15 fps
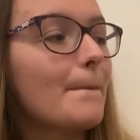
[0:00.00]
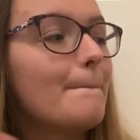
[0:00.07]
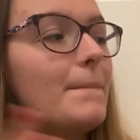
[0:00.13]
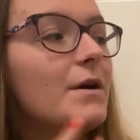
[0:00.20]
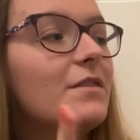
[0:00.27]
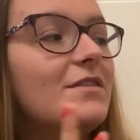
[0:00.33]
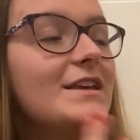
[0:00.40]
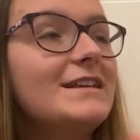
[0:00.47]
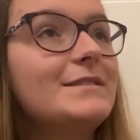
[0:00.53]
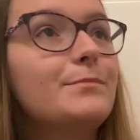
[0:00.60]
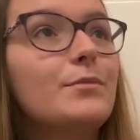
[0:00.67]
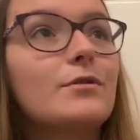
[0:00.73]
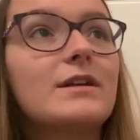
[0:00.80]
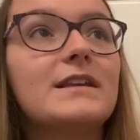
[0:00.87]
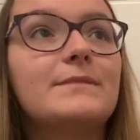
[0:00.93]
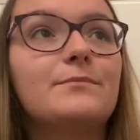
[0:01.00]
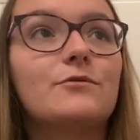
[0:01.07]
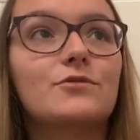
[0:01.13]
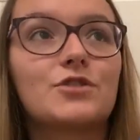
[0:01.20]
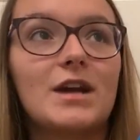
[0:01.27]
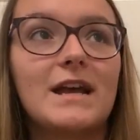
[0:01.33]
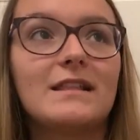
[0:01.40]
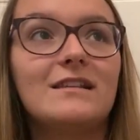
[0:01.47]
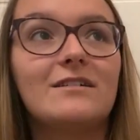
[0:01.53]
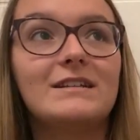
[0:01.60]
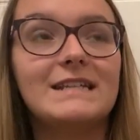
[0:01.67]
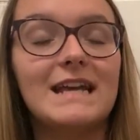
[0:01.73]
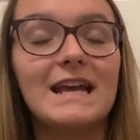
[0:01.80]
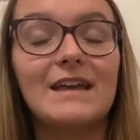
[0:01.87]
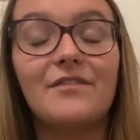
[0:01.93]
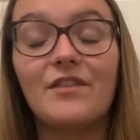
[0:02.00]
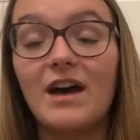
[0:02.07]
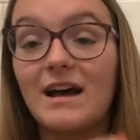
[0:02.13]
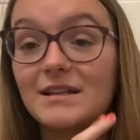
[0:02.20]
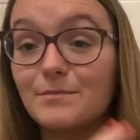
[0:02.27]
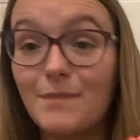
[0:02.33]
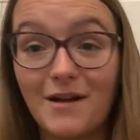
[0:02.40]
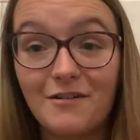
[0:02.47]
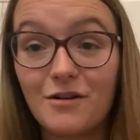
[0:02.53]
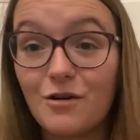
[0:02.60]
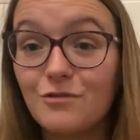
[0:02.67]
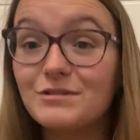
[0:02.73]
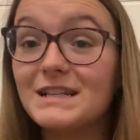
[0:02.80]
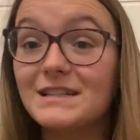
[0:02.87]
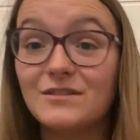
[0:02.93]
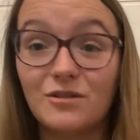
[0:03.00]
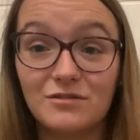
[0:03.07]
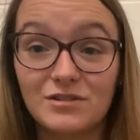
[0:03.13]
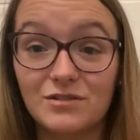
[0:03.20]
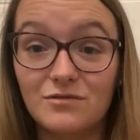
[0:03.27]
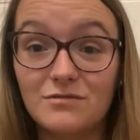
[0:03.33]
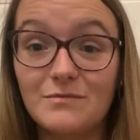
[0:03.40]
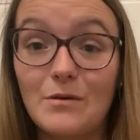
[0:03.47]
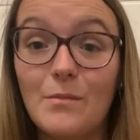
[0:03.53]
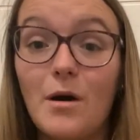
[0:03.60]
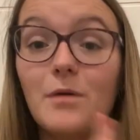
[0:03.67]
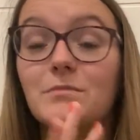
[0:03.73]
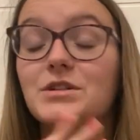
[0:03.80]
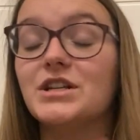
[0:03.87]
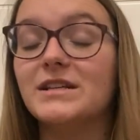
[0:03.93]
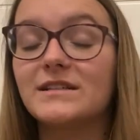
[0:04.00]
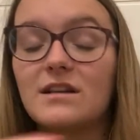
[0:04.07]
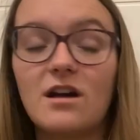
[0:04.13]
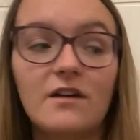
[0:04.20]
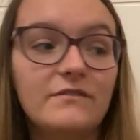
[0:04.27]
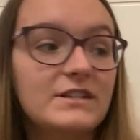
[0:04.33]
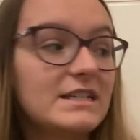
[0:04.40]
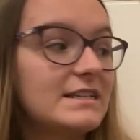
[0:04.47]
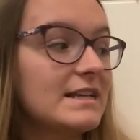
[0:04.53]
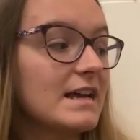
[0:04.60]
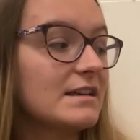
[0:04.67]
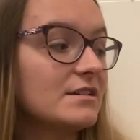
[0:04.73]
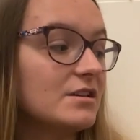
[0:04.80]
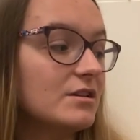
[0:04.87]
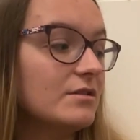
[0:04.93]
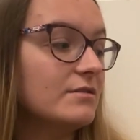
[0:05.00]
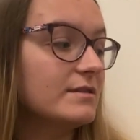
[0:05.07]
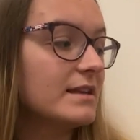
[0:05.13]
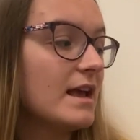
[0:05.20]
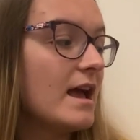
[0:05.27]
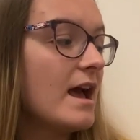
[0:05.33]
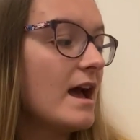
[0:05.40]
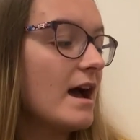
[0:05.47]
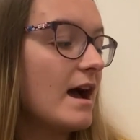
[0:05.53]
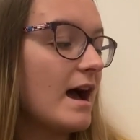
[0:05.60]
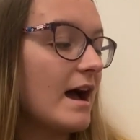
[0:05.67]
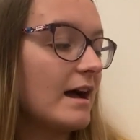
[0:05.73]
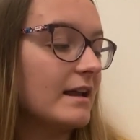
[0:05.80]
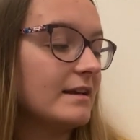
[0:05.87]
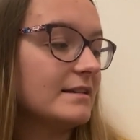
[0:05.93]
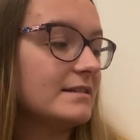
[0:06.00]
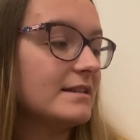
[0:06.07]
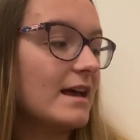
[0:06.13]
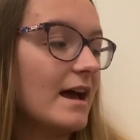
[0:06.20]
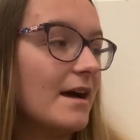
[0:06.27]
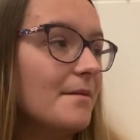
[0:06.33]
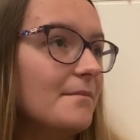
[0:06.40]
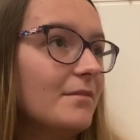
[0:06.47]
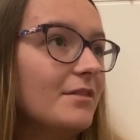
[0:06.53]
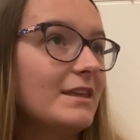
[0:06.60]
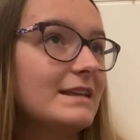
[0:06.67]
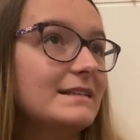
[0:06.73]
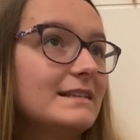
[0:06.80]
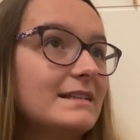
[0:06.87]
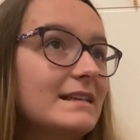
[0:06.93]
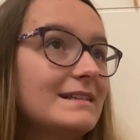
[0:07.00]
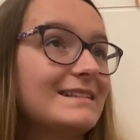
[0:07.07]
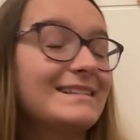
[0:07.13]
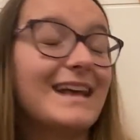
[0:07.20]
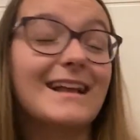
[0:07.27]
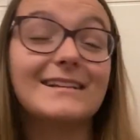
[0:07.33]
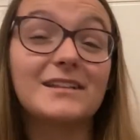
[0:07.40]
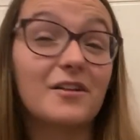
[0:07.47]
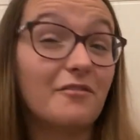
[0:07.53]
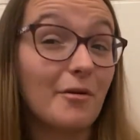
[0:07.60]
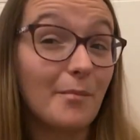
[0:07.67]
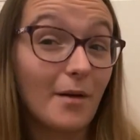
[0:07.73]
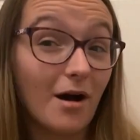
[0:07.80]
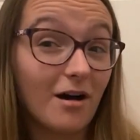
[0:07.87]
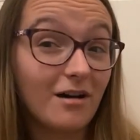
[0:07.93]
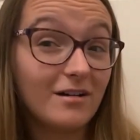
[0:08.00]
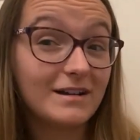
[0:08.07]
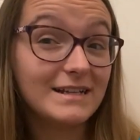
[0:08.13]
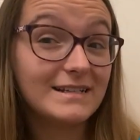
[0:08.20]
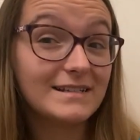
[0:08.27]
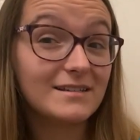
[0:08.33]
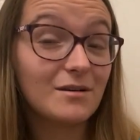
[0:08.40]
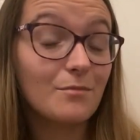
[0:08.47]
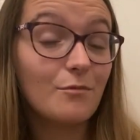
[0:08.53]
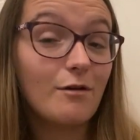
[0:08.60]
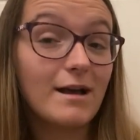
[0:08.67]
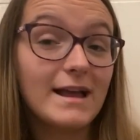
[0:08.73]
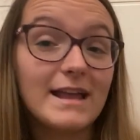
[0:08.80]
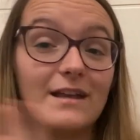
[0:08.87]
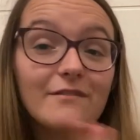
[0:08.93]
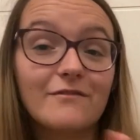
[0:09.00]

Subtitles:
But this book is portraying the idea that Marigold is not a normal mom. She is covered in tattoos, and this sets her apart in some way